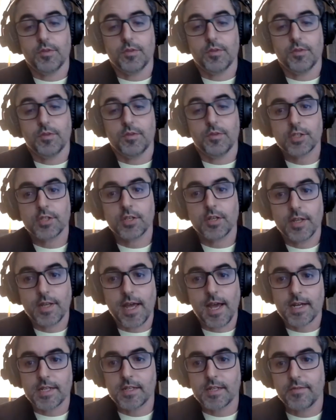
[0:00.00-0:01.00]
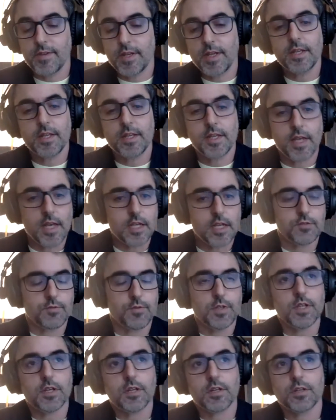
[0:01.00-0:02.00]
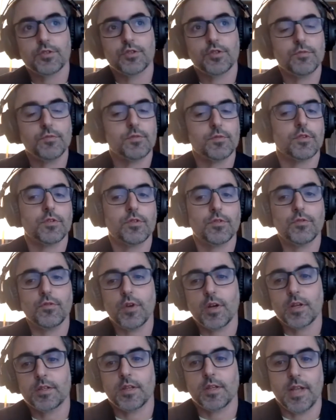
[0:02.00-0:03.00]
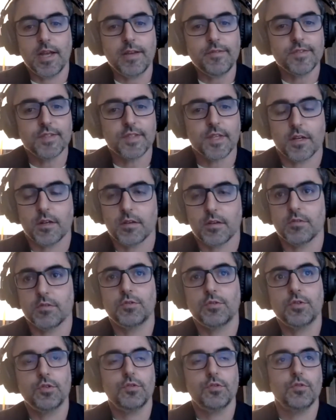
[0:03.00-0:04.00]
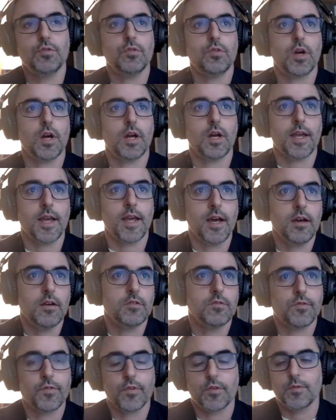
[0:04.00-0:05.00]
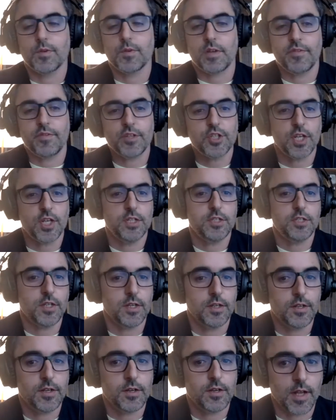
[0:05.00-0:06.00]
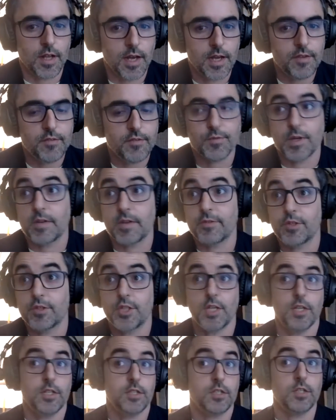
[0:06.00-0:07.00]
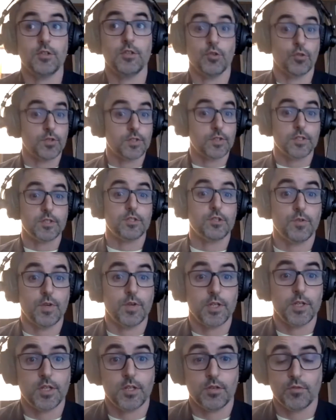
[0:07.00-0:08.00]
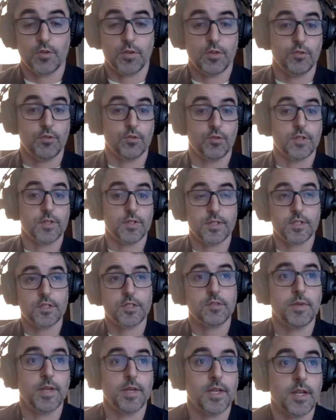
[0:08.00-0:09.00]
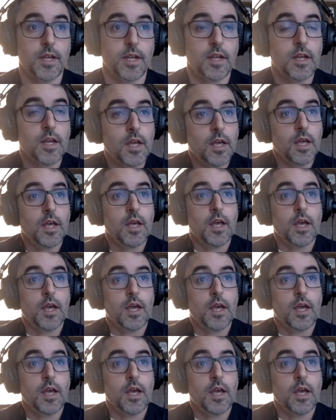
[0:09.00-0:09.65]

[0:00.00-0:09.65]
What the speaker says: You can actually actively engage with the consumer throughout the life cycle to account for whatever change in their life, whatever change in your situation or in your decision making,